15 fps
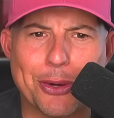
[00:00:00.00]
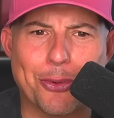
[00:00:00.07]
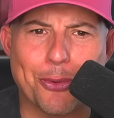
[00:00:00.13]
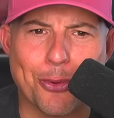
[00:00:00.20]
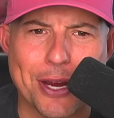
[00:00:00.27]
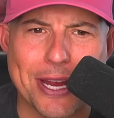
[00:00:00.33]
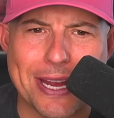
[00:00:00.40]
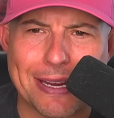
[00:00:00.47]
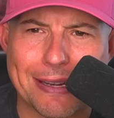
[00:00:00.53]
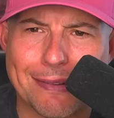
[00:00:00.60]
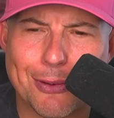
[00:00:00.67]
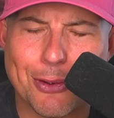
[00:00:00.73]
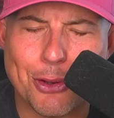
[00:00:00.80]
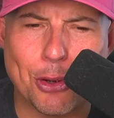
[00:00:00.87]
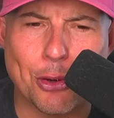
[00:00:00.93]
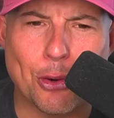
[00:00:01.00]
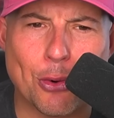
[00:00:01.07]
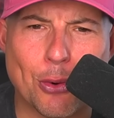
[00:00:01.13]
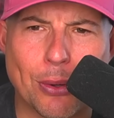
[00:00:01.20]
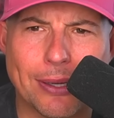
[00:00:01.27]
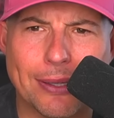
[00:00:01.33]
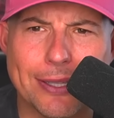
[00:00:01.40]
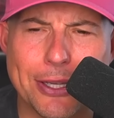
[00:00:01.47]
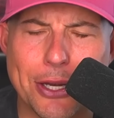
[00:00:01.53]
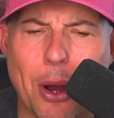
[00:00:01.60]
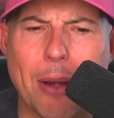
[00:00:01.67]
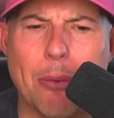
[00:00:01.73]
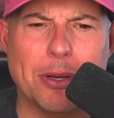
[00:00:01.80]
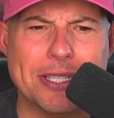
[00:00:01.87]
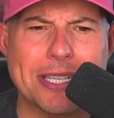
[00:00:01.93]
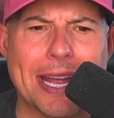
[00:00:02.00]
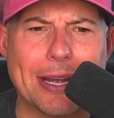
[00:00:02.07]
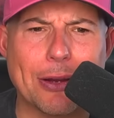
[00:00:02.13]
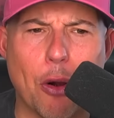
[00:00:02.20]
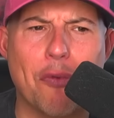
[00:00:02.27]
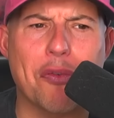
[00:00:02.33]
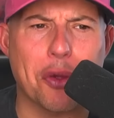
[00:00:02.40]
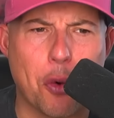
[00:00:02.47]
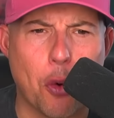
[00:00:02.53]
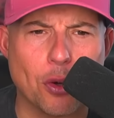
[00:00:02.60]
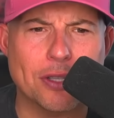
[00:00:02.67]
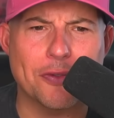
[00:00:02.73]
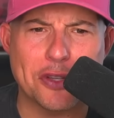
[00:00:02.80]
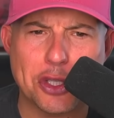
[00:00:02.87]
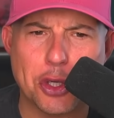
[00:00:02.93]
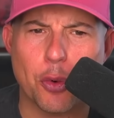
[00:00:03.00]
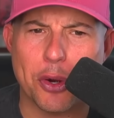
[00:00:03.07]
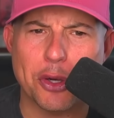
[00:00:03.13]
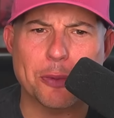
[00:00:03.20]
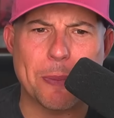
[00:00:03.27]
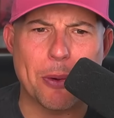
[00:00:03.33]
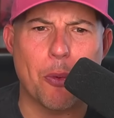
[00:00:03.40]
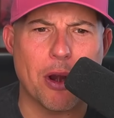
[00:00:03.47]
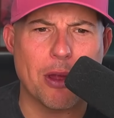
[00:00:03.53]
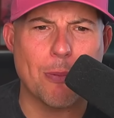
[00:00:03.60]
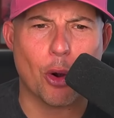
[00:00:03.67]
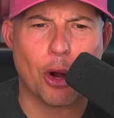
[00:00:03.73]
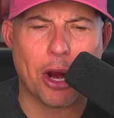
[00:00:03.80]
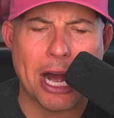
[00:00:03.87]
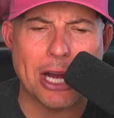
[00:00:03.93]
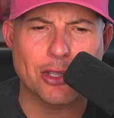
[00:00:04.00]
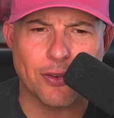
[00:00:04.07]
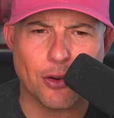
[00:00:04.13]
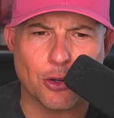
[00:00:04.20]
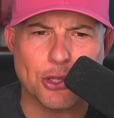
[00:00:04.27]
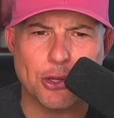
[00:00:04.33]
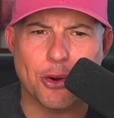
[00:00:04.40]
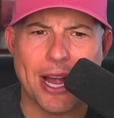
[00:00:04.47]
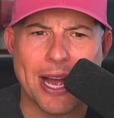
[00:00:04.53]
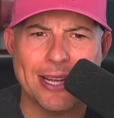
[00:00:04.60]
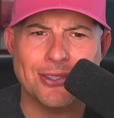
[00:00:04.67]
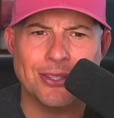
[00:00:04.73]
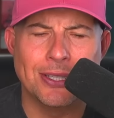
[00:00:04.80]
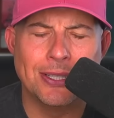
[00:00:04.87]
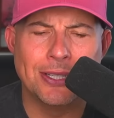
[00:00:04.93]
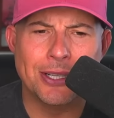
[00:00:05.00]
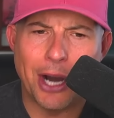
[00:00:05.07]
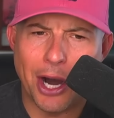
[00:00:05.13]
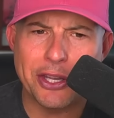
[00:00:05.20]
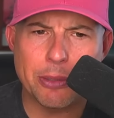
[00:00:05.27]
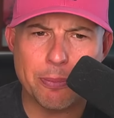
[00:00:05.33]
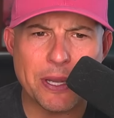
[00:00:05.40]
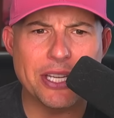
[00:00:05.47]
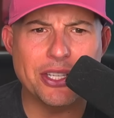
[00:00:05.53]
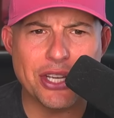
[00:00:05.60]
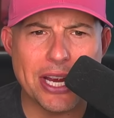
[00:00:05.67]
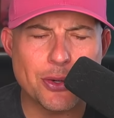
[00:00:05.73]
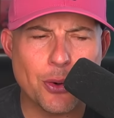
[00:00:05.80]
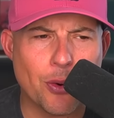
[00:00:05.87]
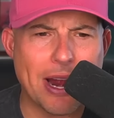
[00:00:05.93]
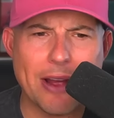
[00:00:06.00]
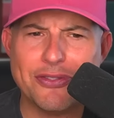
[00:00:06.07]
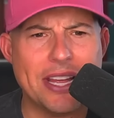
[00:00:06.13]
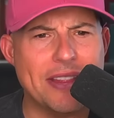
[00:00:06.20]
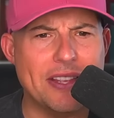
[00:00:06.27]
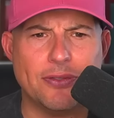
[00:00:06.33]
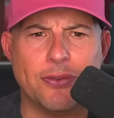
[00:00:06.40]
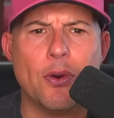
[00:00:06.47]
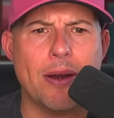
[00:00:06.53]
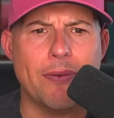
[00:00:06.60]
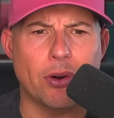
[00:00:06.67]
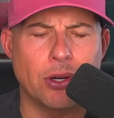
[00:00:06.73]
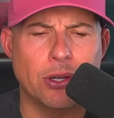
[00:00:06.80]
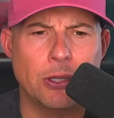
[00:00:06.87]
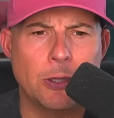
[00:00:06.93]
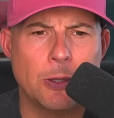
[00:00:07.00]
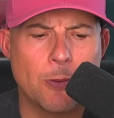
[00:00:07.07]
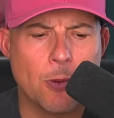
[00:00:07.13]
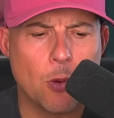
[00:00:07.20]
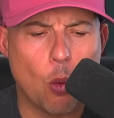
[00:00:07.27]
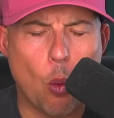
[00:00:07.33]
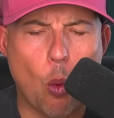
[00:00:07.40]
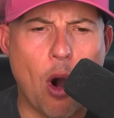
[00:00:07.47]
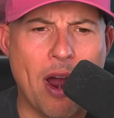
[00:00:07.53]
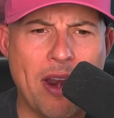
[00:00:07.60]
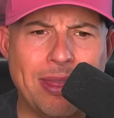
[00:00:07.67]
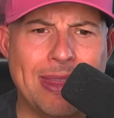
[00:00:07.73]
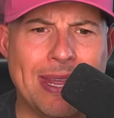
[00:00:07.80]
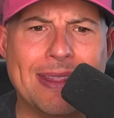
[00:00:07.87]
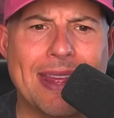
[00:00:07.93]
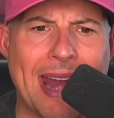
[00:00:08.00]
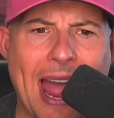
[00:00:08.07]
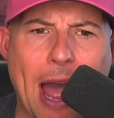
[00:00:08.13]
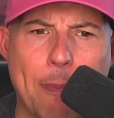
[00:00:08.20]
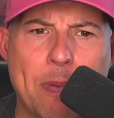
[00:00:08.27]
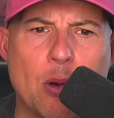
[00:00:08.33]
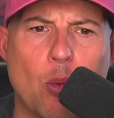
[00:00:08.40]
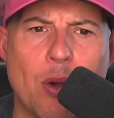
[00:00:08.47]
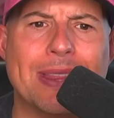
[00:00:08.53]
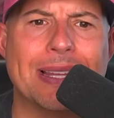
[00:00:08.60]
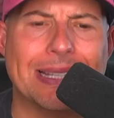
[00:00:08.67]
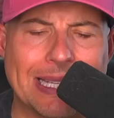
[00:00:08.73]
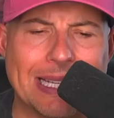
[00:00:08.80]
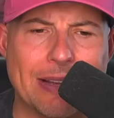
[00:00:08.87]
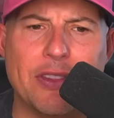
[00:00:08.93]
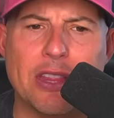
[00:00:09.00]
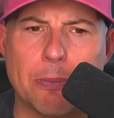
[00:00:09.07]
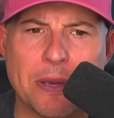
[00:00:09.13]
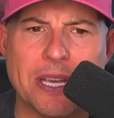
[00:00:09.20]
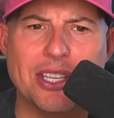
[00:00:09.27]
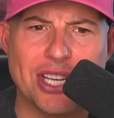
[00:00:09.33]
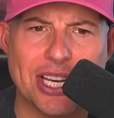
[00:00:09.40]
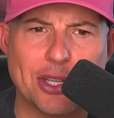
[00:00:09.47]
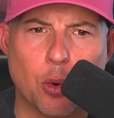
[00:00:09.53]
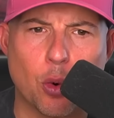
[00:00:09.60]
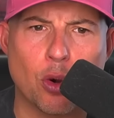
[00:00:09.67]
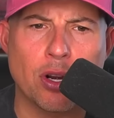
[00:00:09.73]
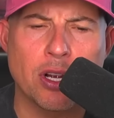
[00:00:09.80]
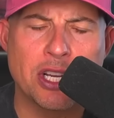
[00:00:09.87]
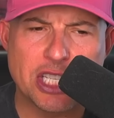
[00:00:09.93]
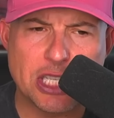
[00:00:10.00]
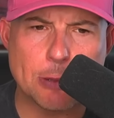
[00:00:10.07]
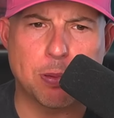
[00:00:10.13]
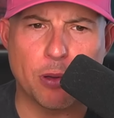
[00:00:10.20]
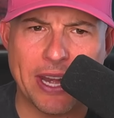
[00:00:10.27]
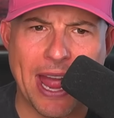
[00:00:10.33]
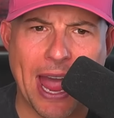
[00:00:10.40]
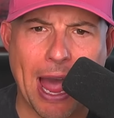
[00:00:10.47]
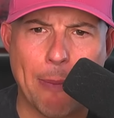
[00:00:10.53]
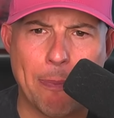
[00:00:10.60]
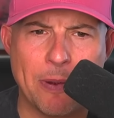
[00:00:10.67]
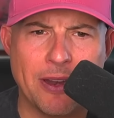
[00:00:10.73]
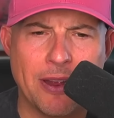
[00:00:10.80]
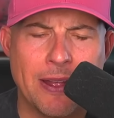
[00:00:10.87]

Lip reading: Reed, who, I would say over the course of his career has been one of the more controversial guys on the PGA Tour. And I've said this forever. One thing that happened when the LIV and the PGA Tour split happened